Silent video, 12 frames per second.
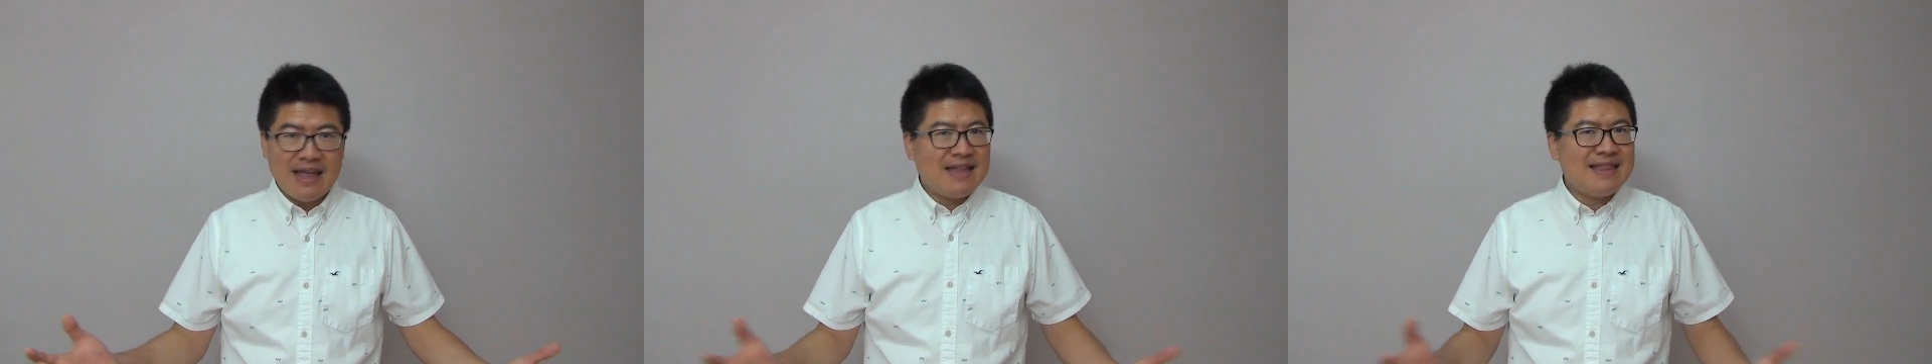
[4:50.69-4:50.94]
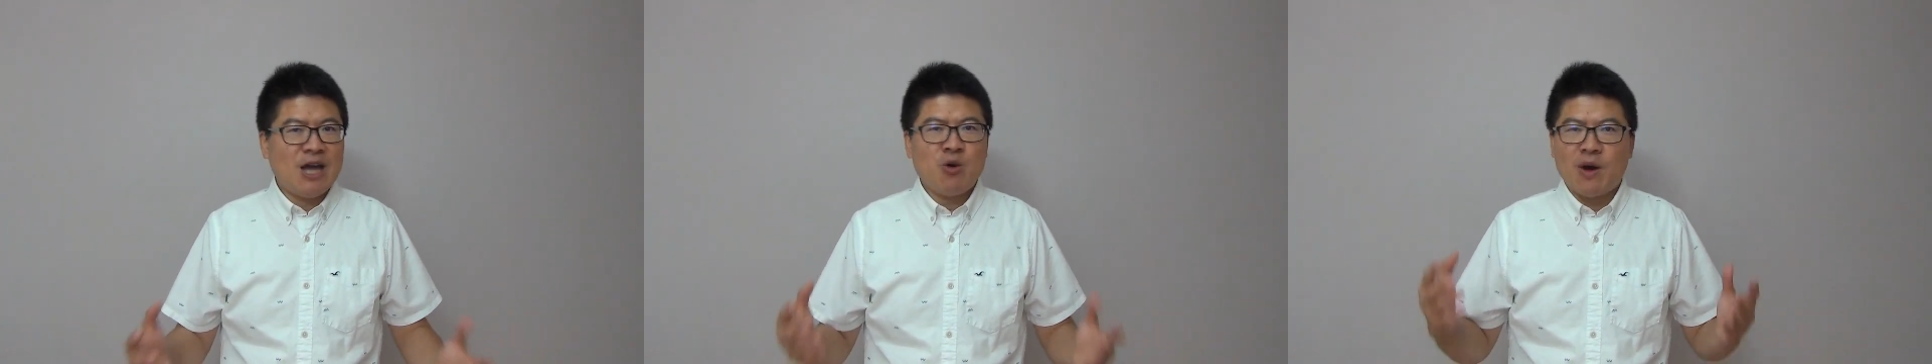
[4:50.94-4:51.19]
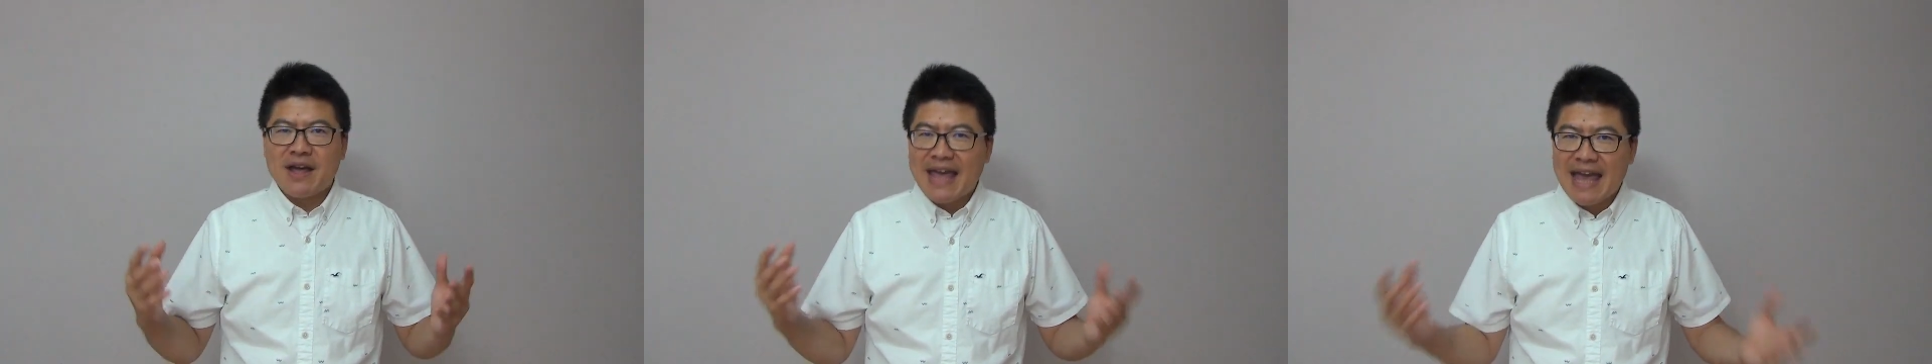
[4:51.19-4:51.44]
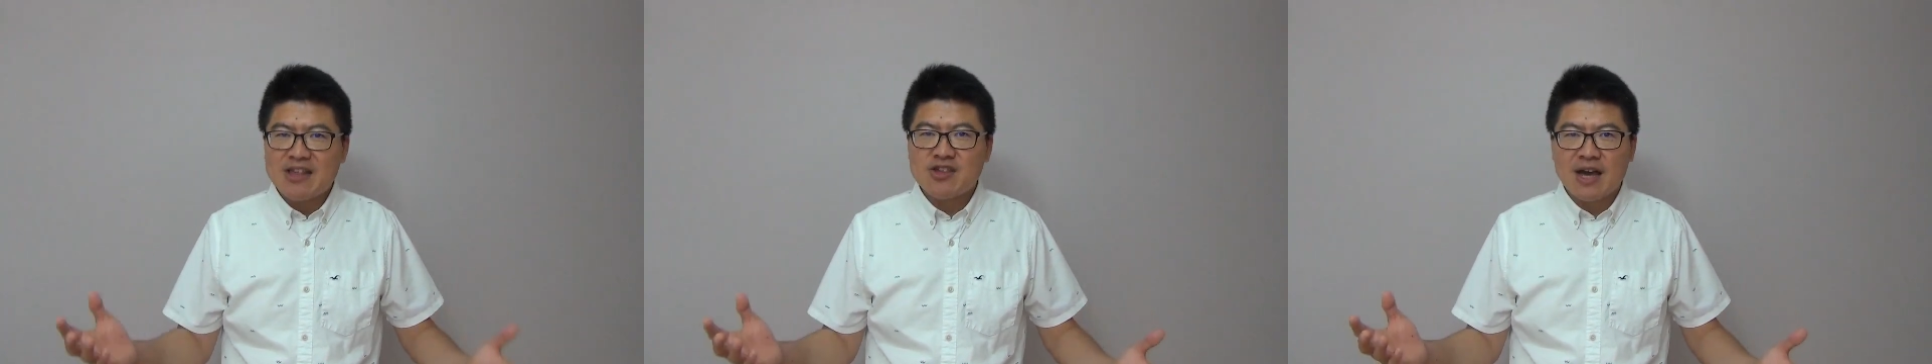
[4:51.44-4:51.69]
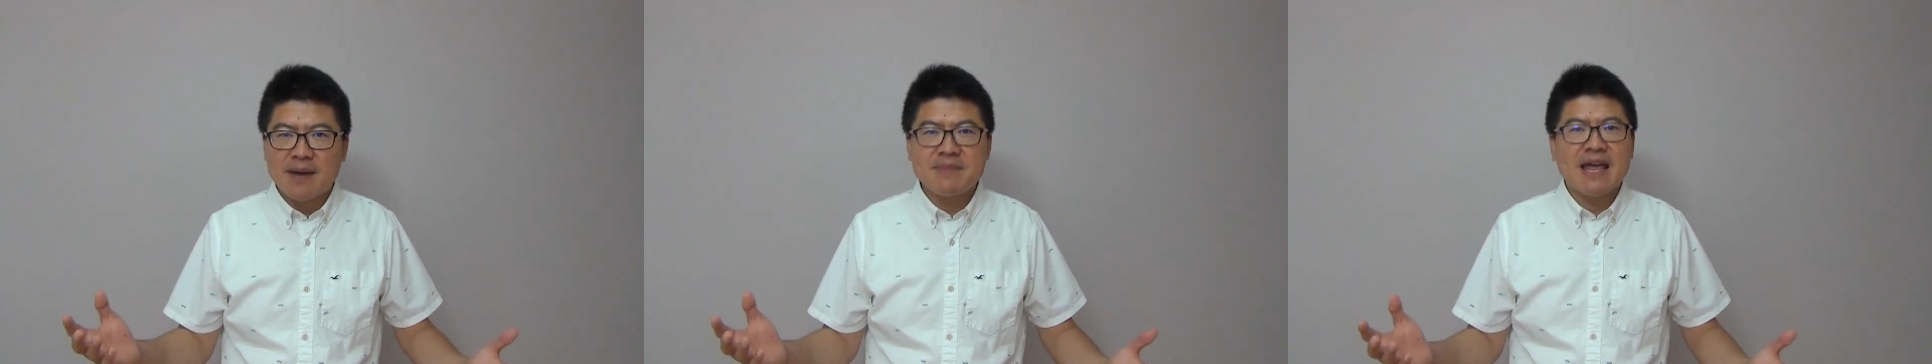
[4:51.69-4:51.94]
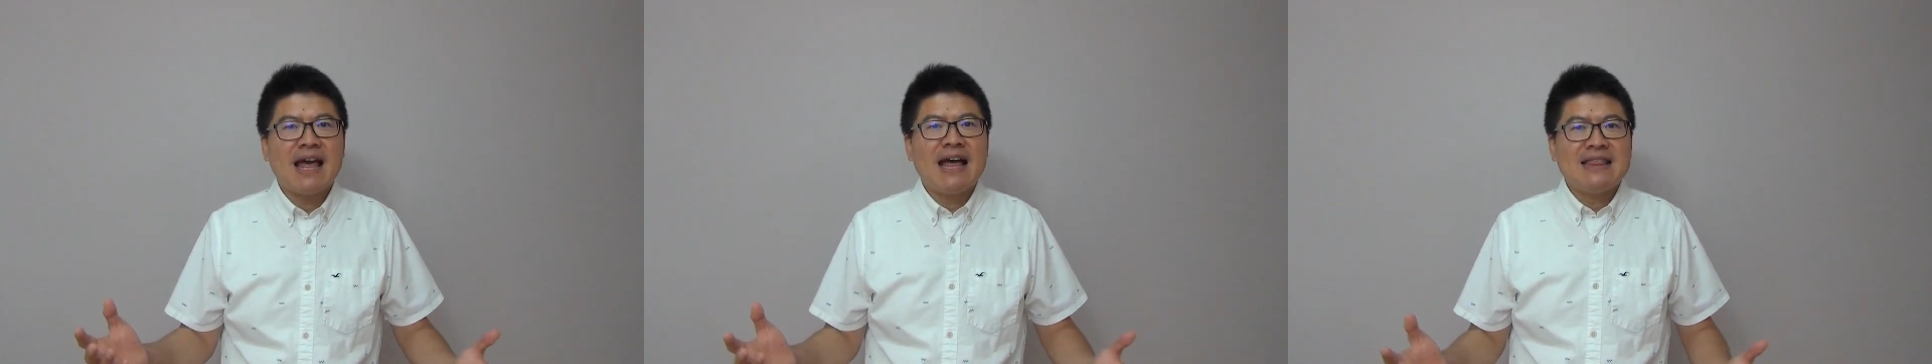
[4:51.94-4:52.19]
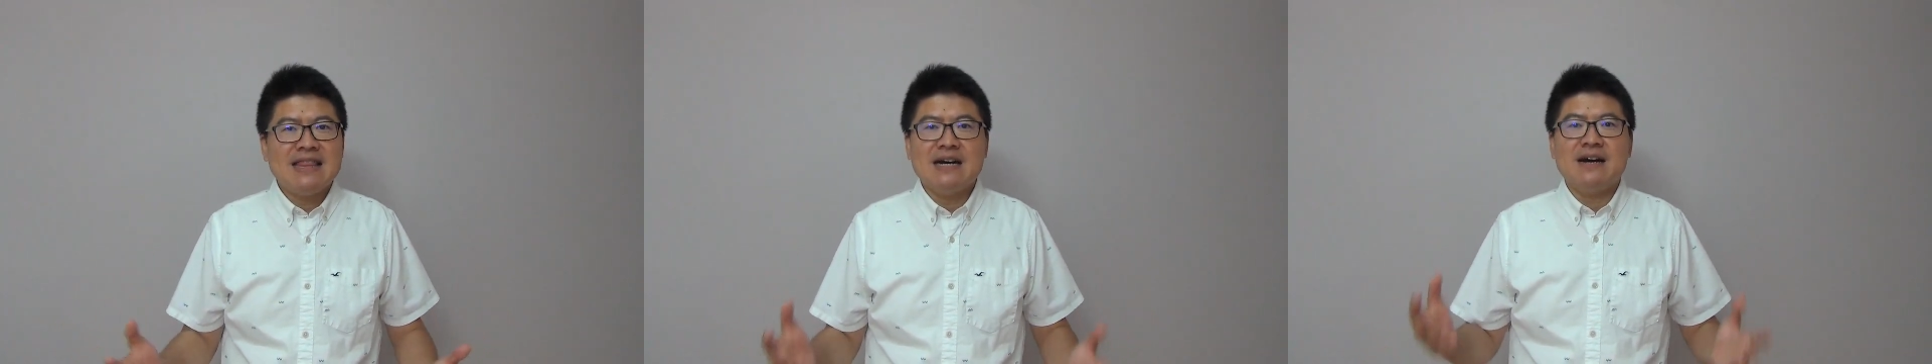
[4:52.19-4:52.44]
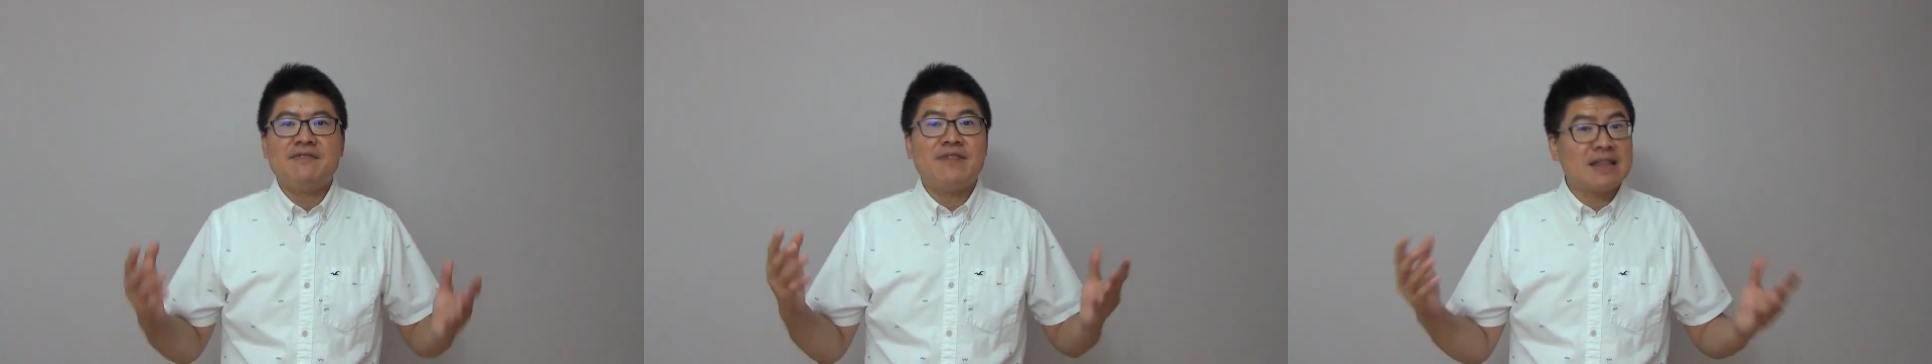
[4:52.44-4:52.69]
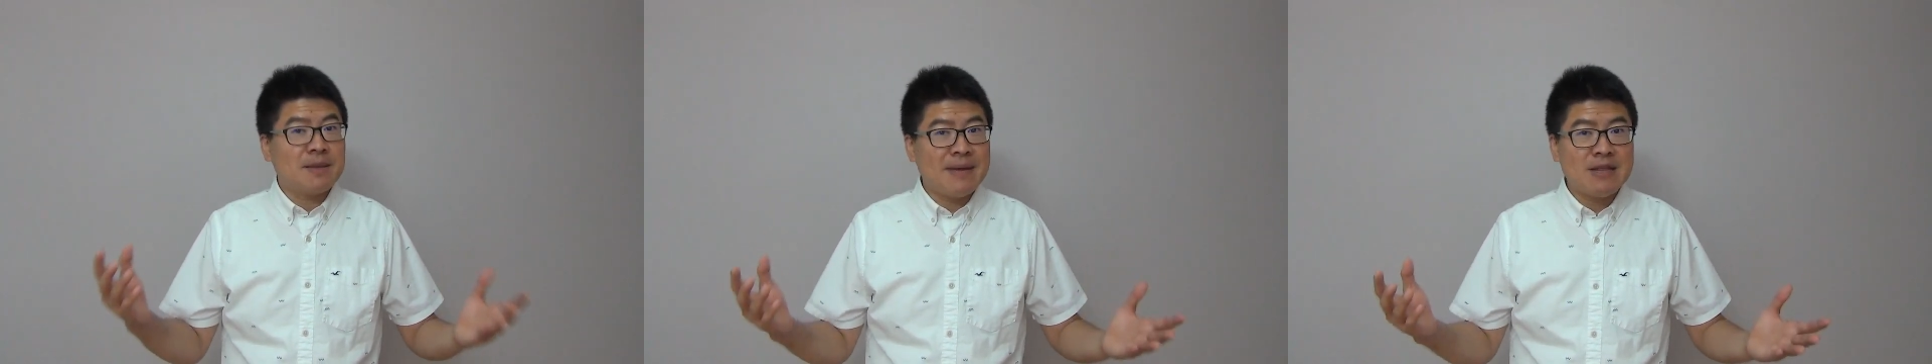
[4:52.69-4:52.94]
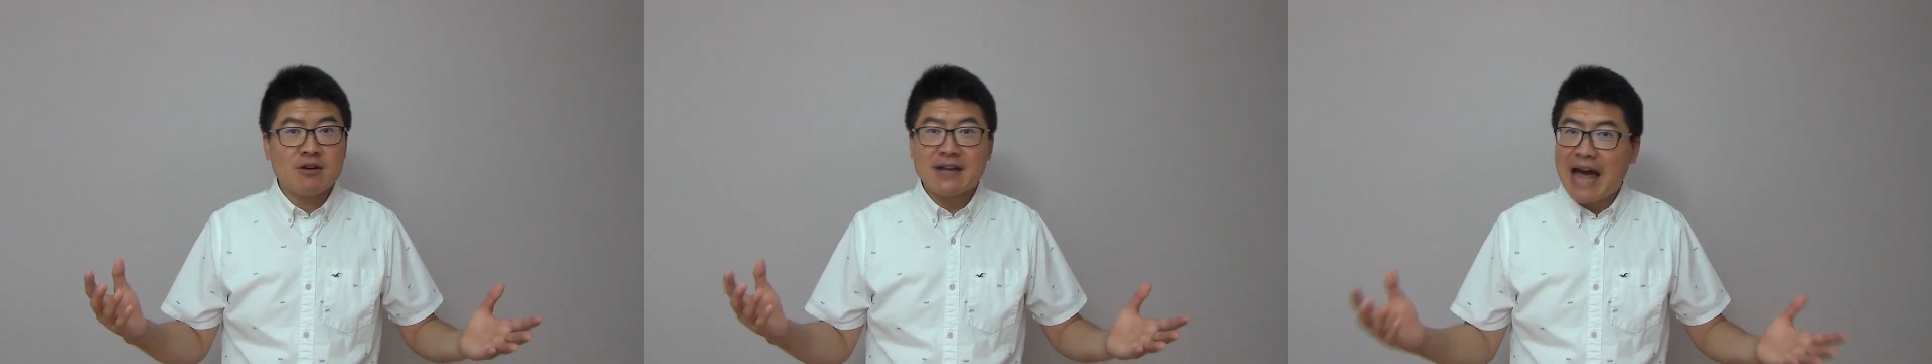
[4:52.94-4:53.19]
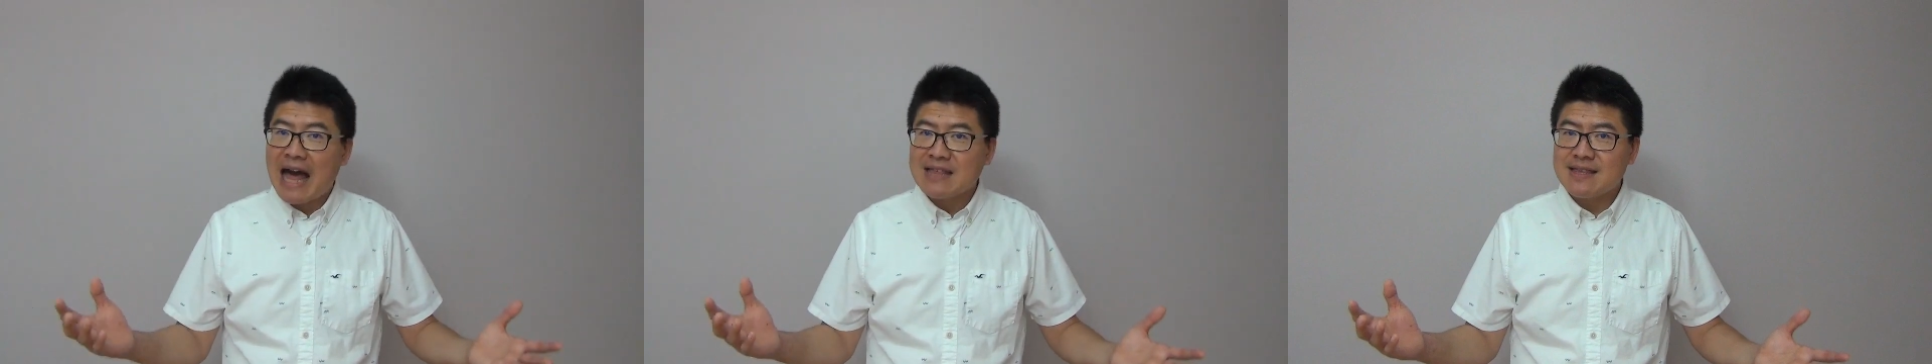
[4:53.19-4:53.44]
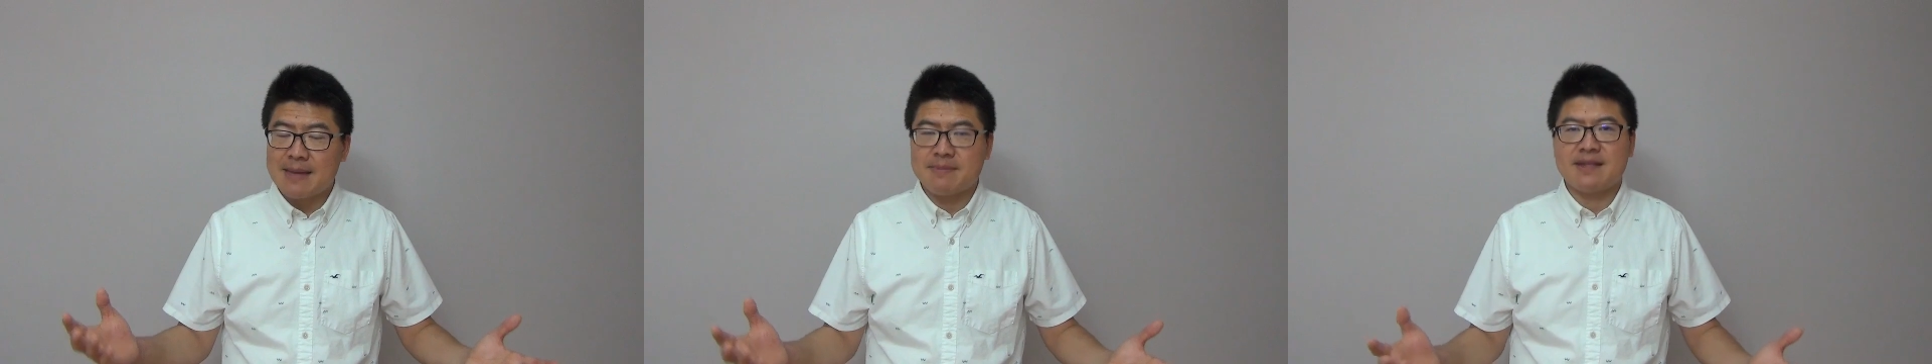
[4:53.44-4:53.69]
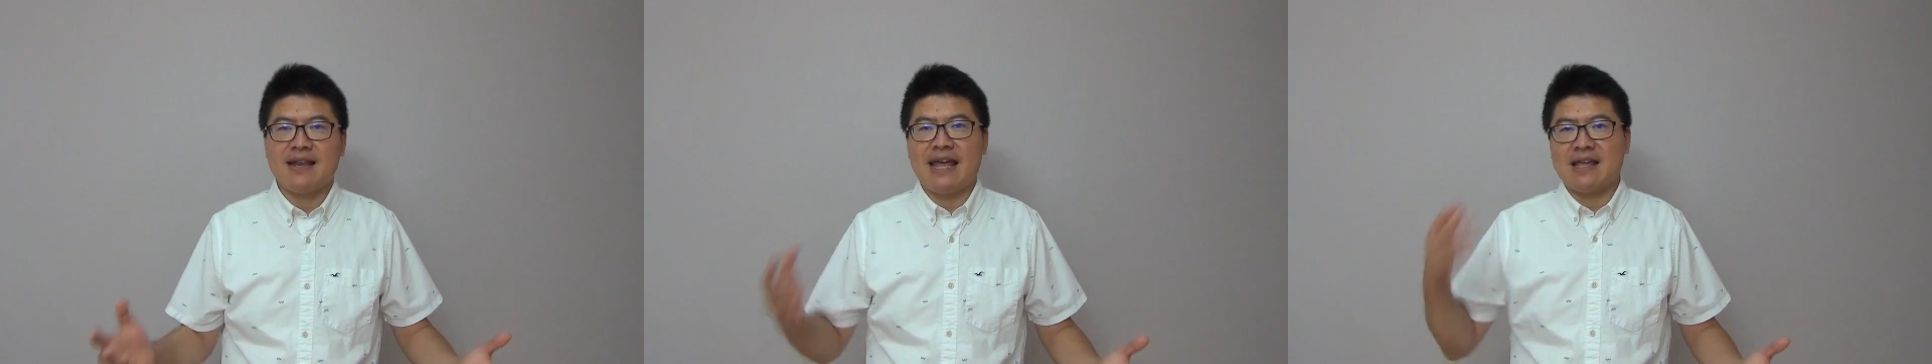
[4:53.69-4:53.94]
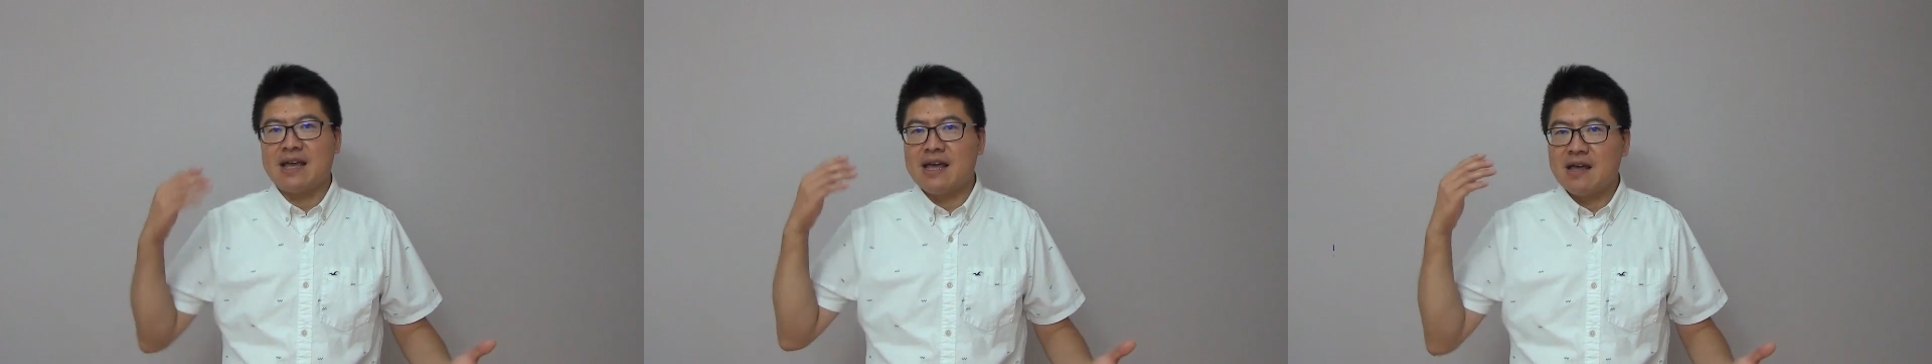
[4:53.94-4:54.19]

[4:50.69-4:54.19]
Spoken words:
they will catch up the fundamental concepts like